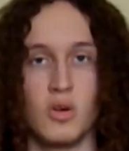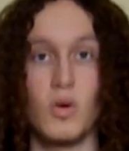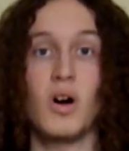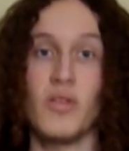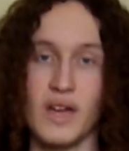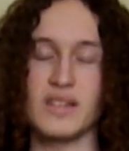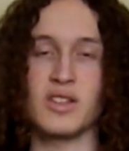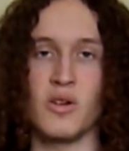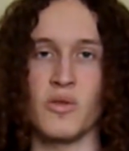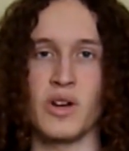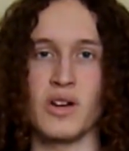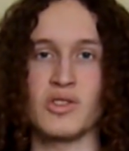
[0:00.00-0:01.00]
Well, that's
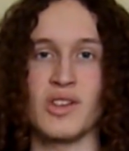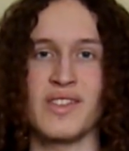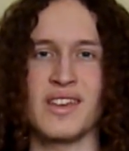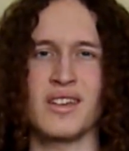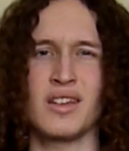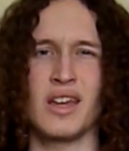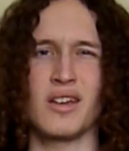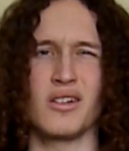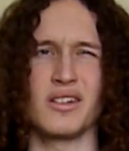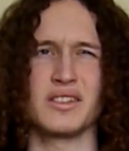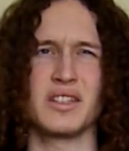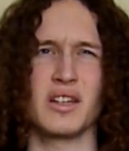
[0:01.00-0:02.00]
all for now, so I think, hang
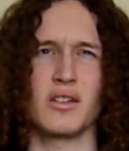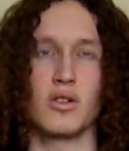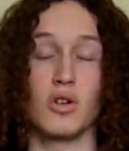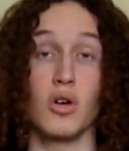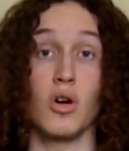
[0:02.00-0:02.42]
on a second.